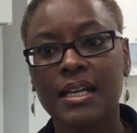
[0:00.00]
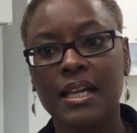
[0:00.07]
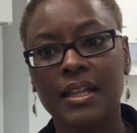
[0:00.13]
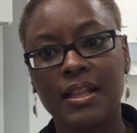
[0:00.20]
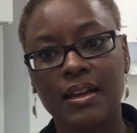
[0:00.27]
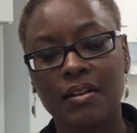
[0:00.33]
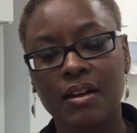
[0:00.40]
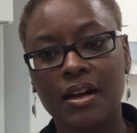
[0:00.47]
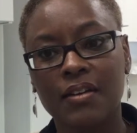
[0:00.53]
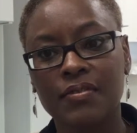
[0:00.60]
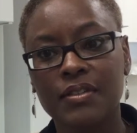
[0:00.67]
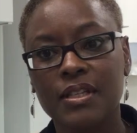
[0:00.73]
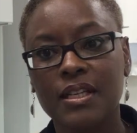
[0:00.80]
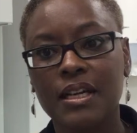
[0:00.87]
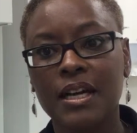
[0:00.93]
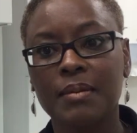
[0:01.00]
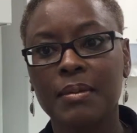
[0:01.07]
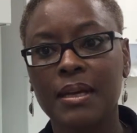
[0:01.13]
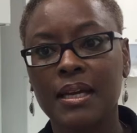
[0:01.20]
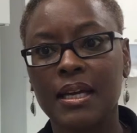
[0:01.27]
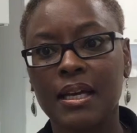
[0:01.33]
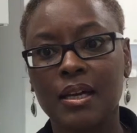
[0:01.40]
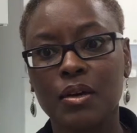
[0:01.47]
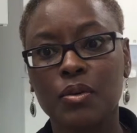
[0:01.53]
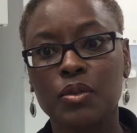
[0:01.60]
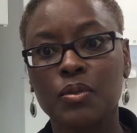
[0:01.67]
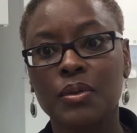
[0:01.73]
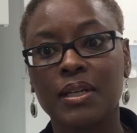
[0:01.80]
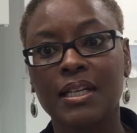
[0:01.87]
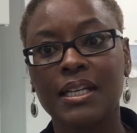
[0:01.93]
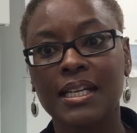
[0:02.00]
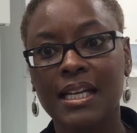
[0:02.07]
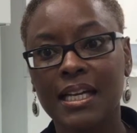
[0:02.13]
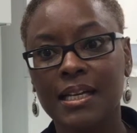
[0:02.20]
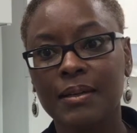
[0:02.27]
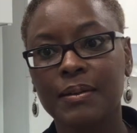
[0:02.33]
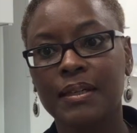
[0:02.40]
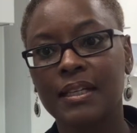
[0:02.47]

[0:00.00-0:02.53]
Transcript: Thereafter, I may go to a clinic.